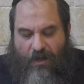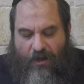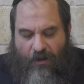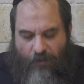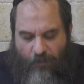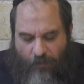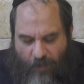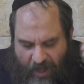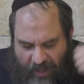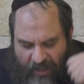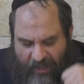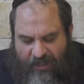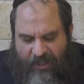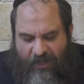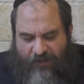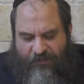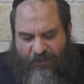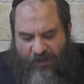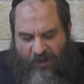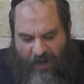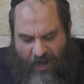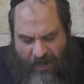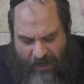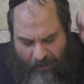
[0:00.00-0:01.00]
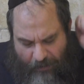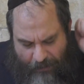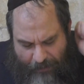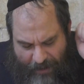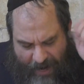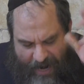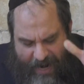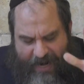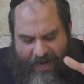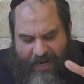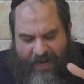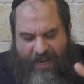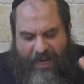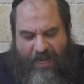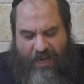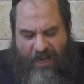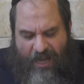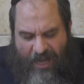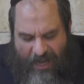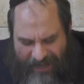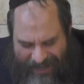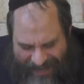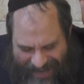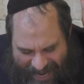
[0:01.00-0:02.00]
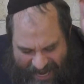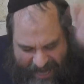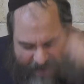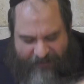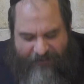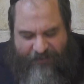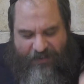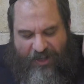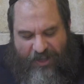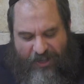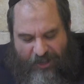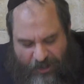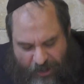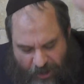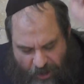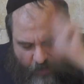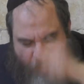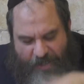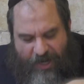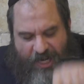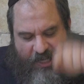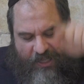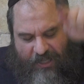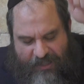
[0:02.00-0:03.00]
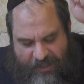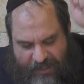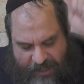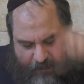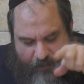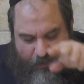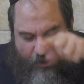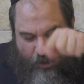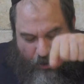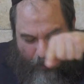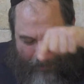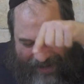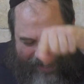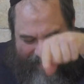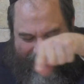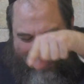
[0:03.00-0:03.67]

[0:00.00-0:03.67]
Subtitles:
Relative to God Almighty, even during the Tzimtzum,